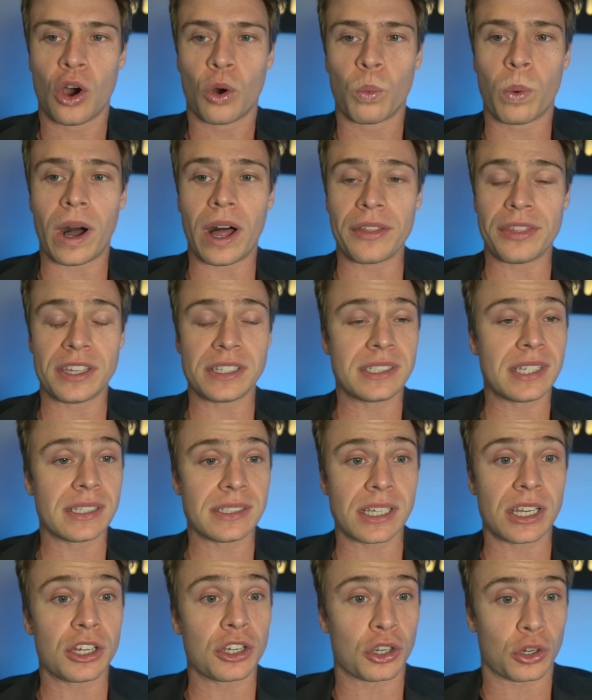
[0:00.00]
While this
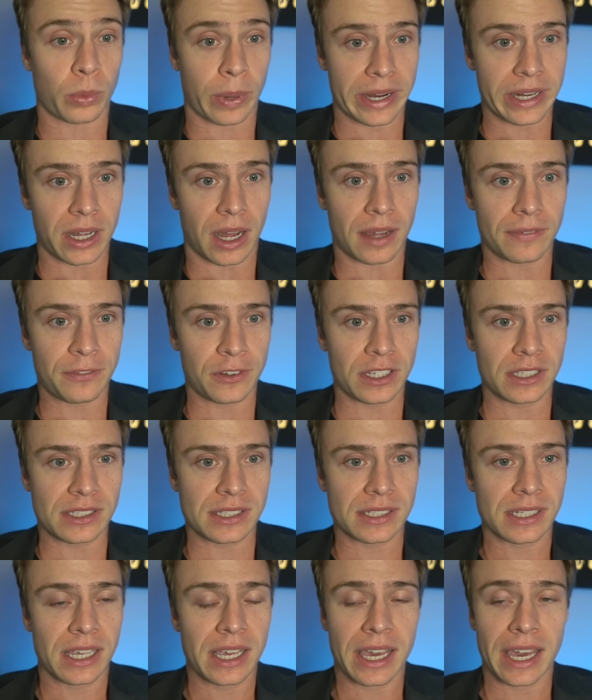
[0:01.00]
isn't a great
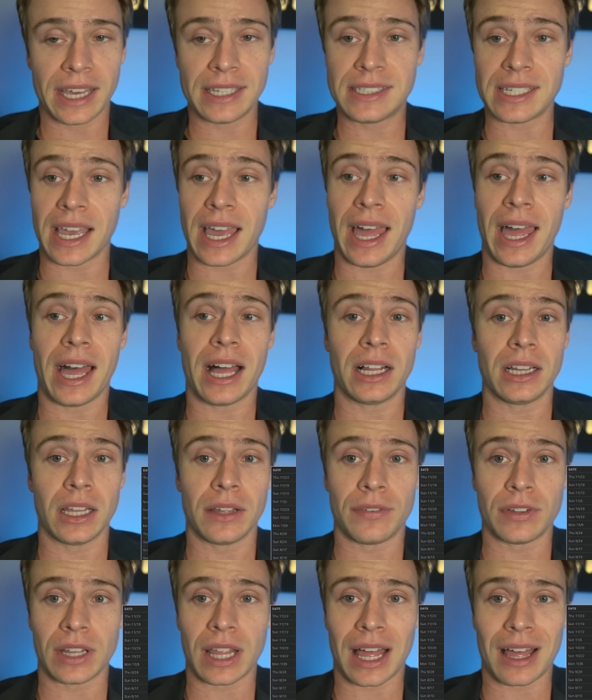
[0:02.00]
offense, it's a
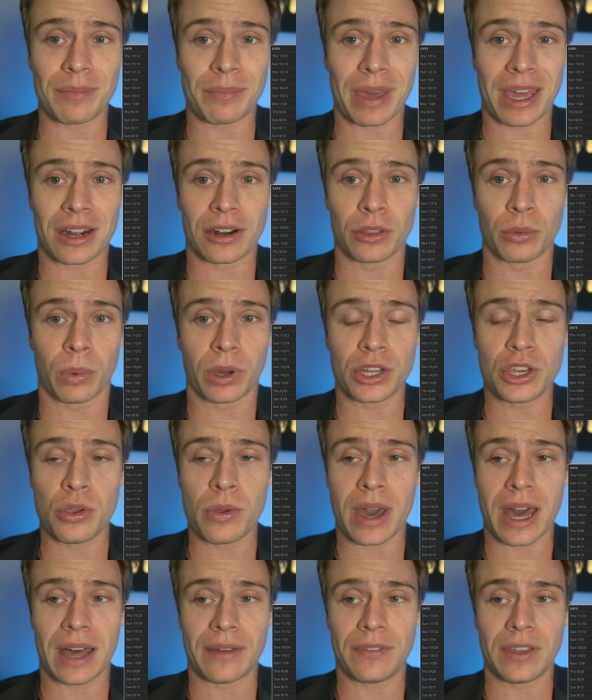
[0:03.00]
hell of a lot better than what
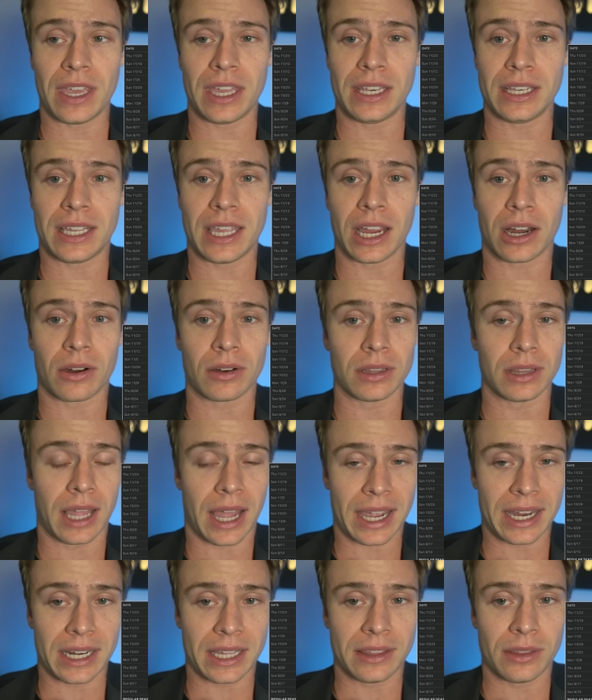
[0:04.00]
you have in
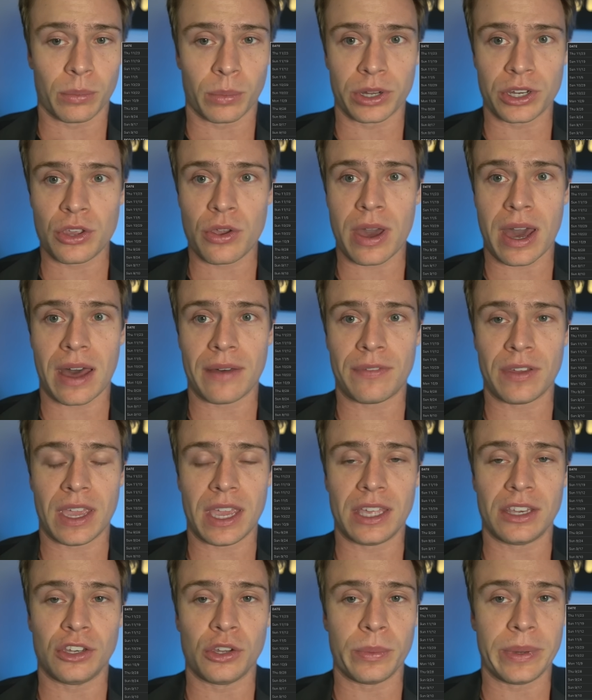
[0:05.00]
Carolina, than what you have
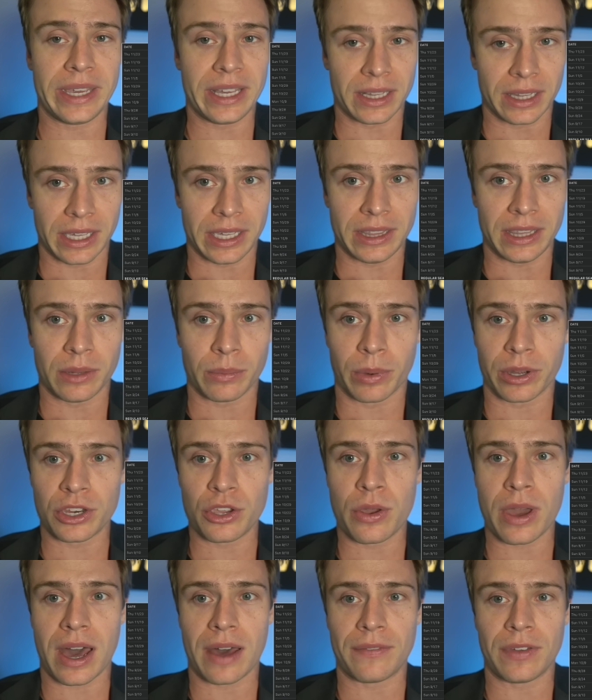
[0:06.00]
in New England, than
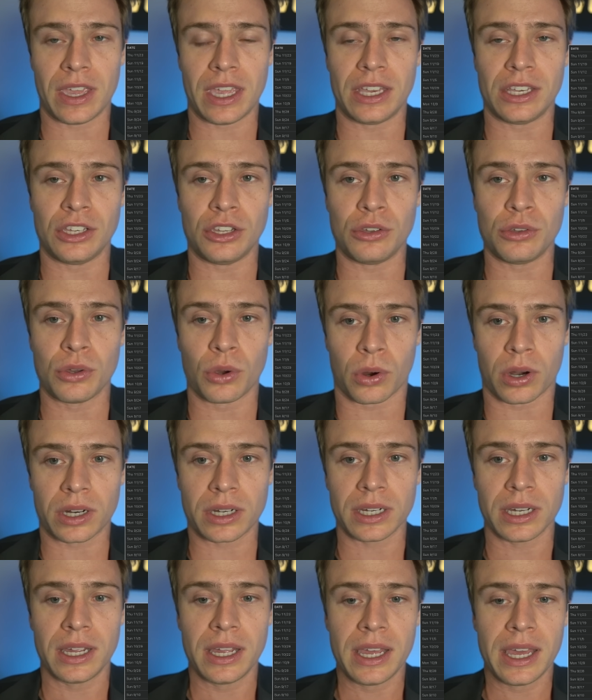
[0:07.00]
what you have in New
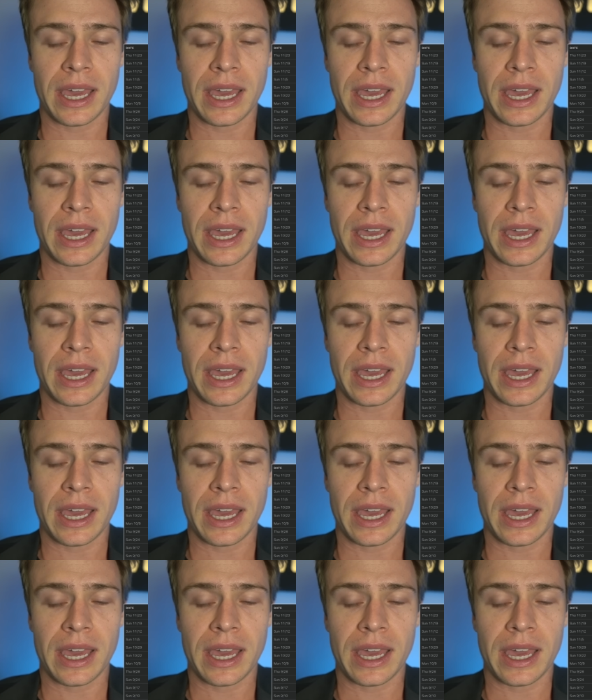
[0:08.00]
York.